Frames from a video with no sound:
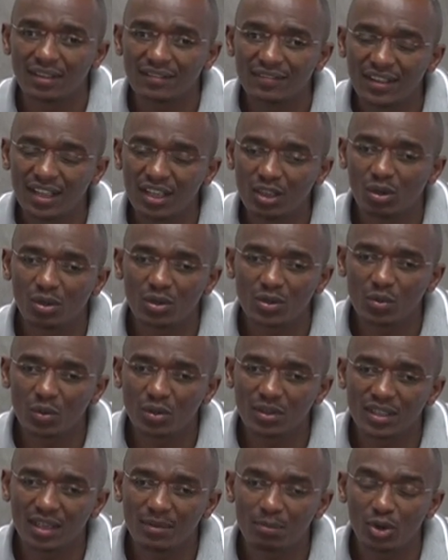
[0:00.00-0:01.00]
Very hot
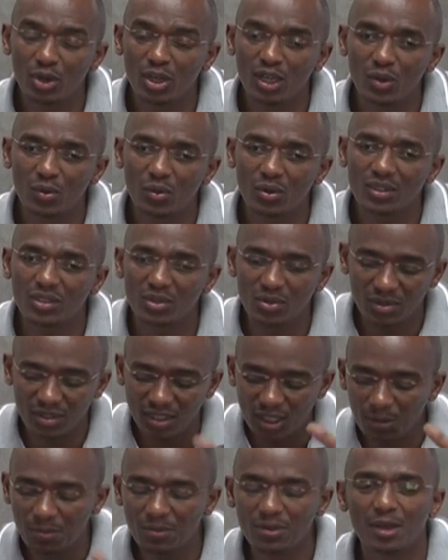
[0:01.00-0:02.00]
water, boiling water, you
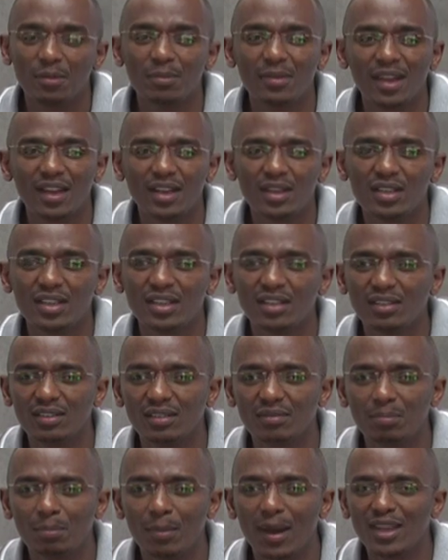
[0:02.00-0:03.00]
dip them, and
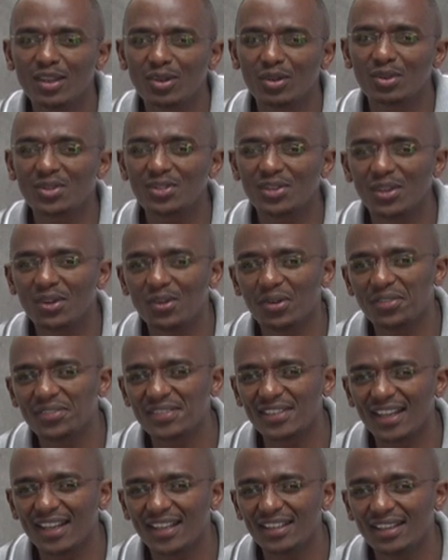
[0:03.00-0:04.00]
in microseconds
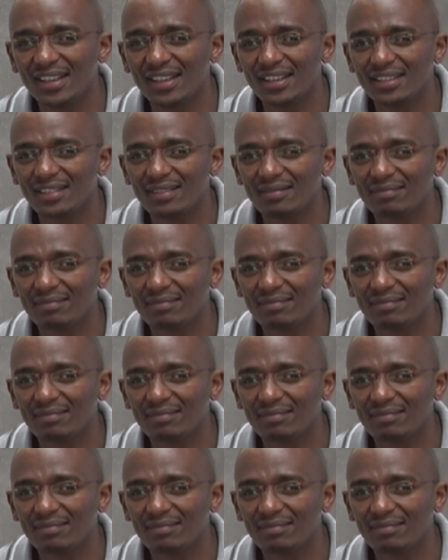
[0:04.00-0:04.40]
they are dead.